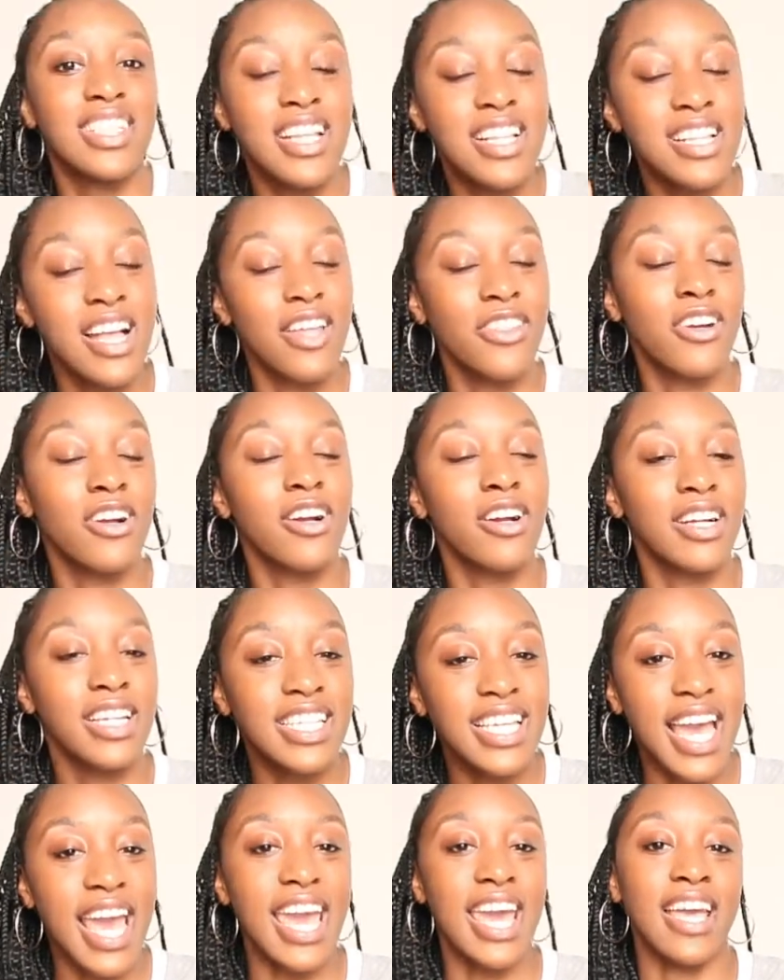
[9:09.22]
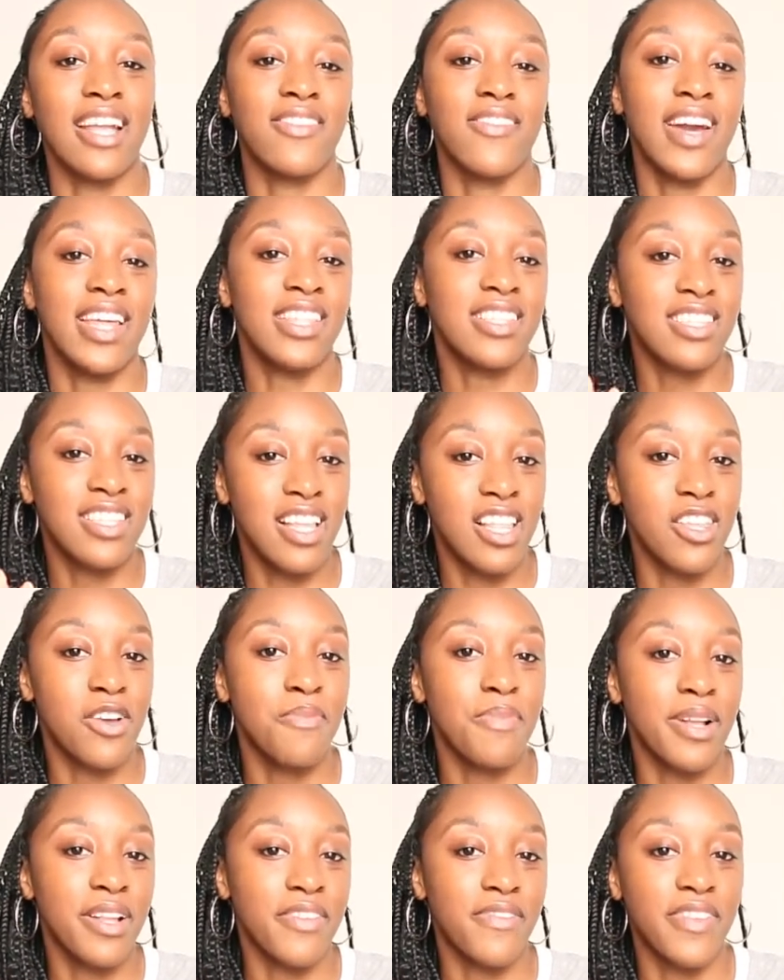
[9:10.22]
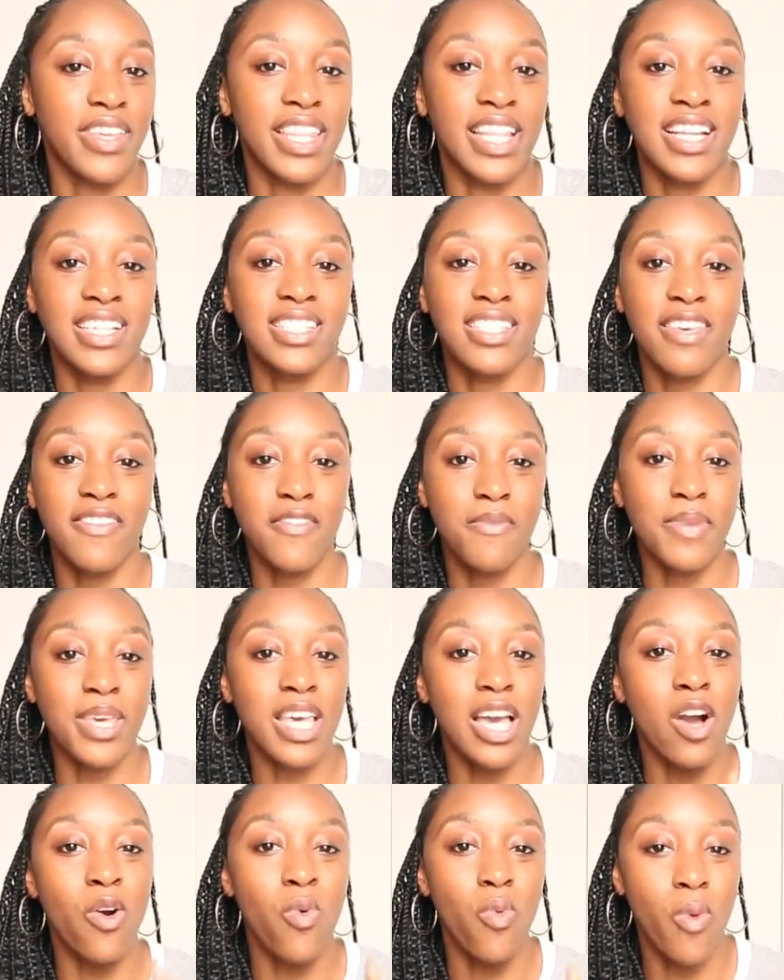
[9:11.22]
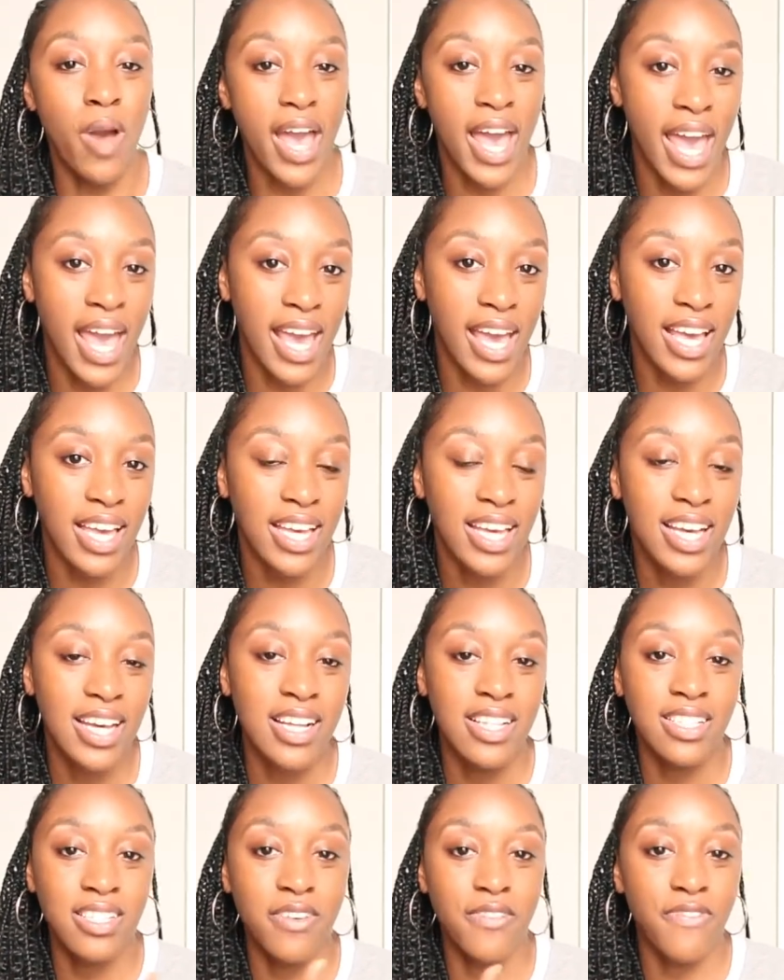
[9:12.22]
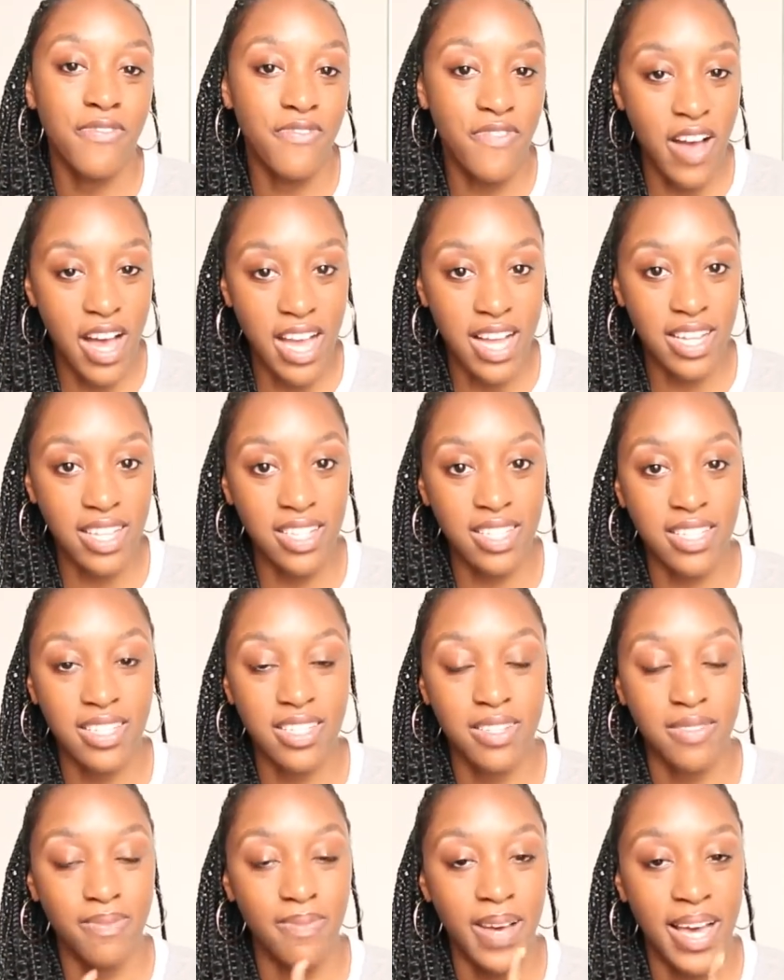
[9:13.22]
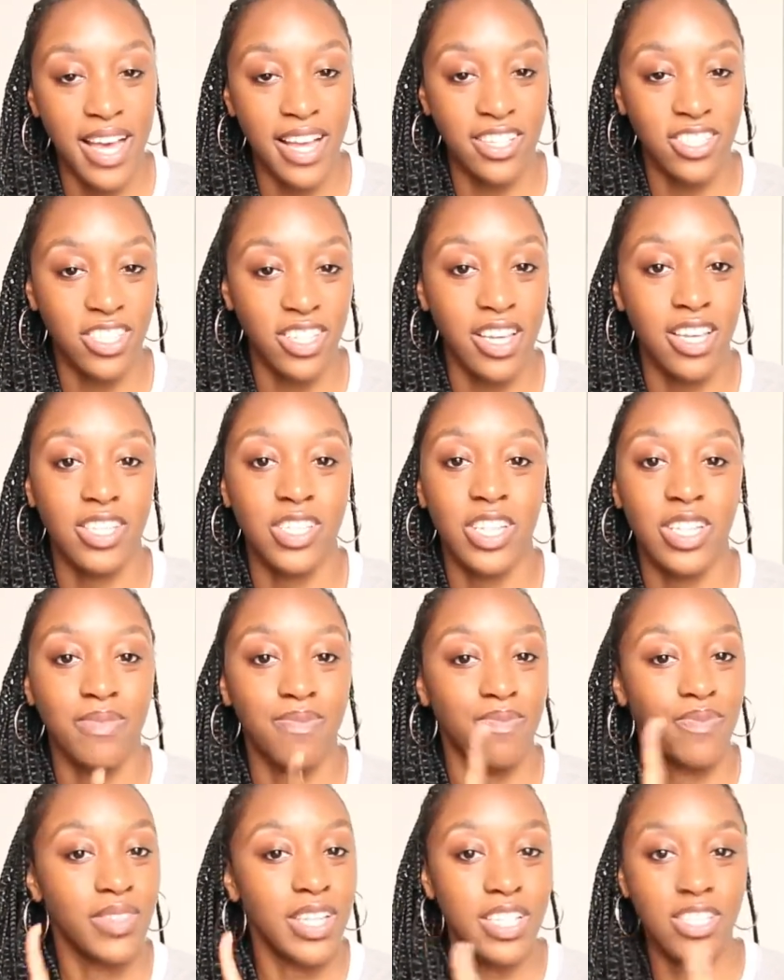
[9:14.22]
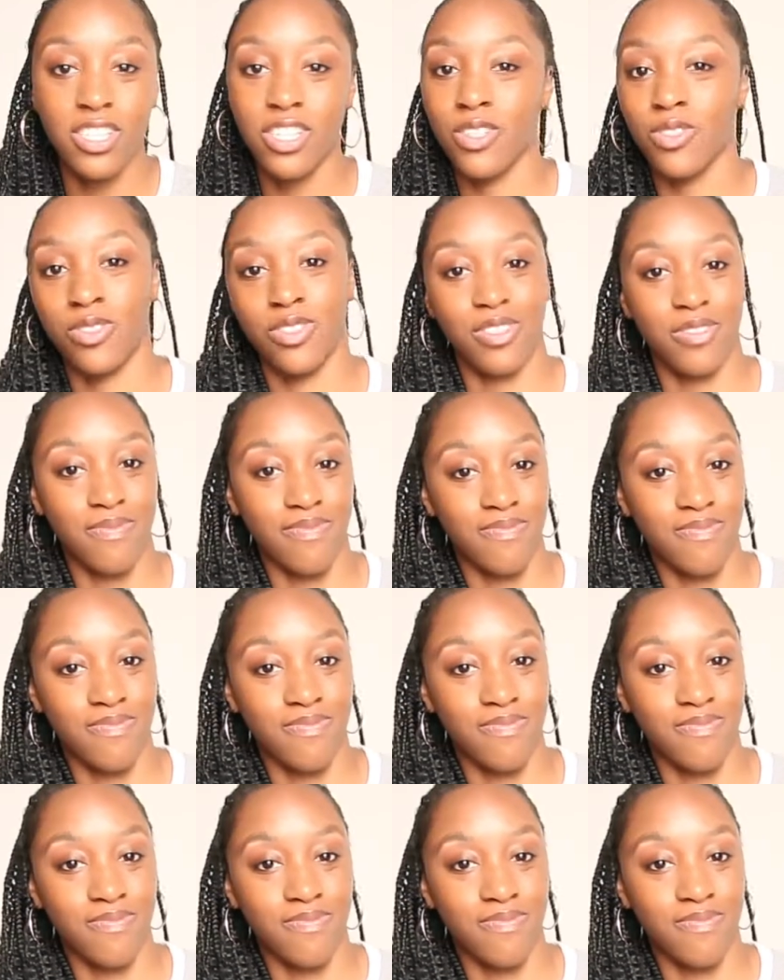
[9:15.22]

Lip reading: another gain, right? That's another benefit that it's giving me a way to fund my education. That's huge.